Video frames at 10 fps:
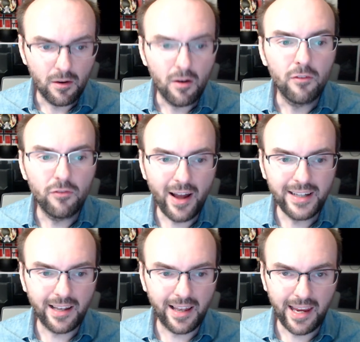
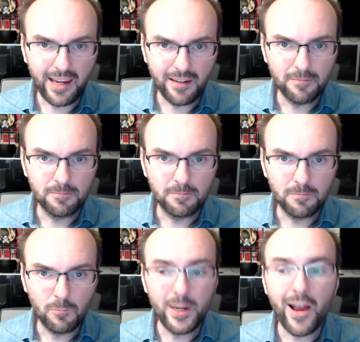Finally,
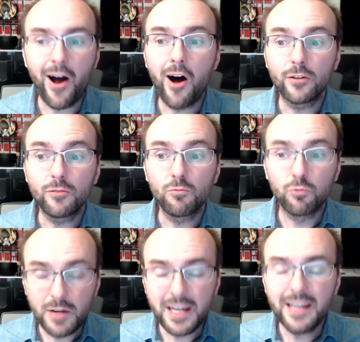we are
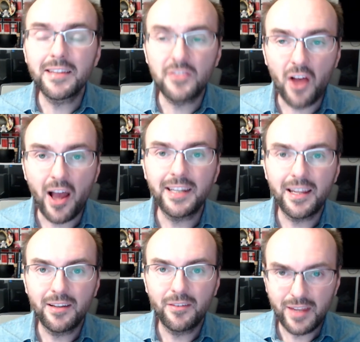
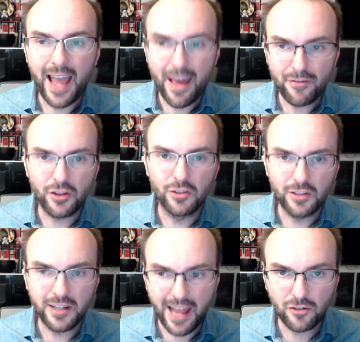redesigning the Ethical
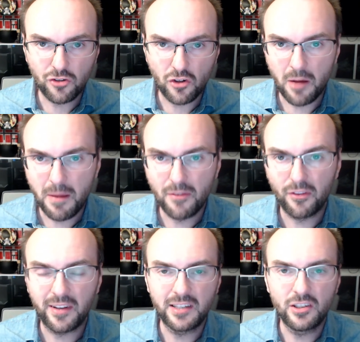Connection, our
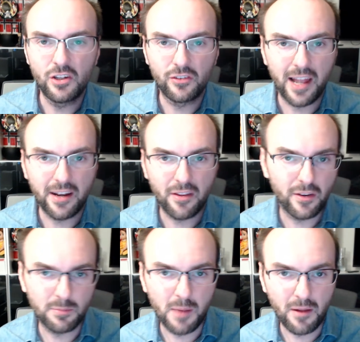monthly newsletter
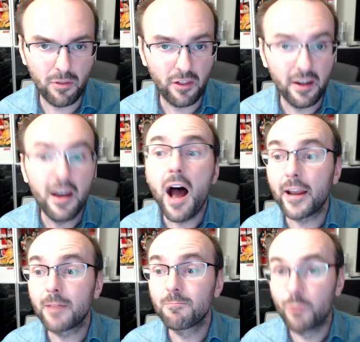this month,
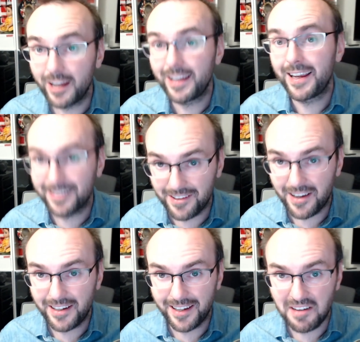and I'm really
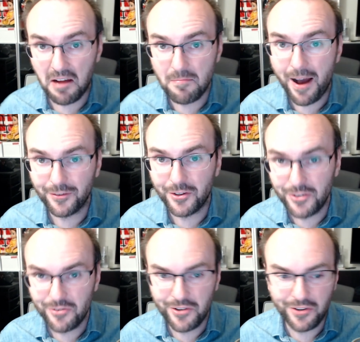excited about the
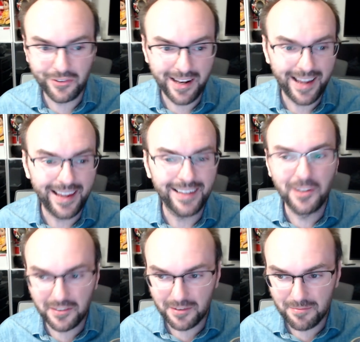new newsletter. It
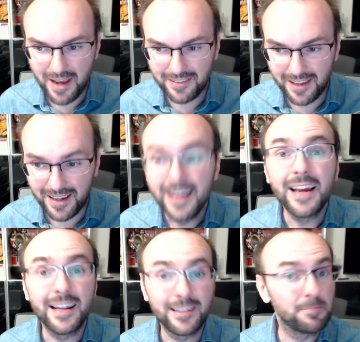looks amazing.
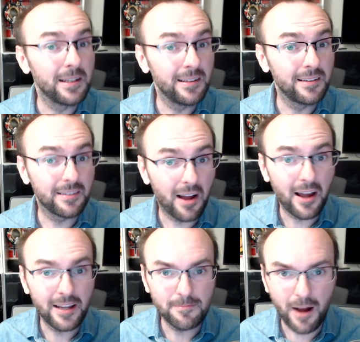It's been
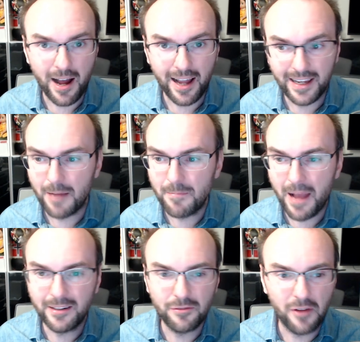designed by
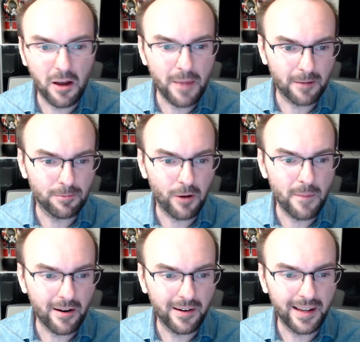Amanda Verbeck
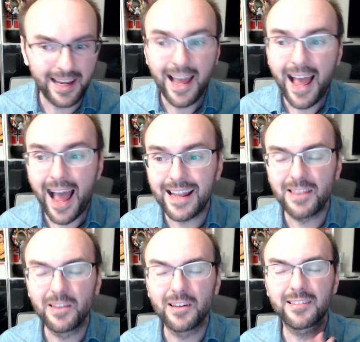primarily, and it
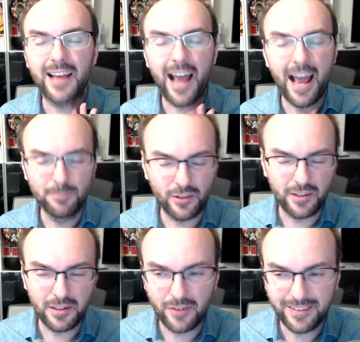looks
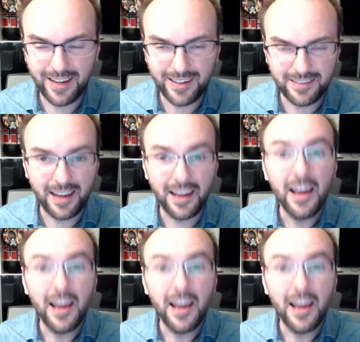absolutely fantastic,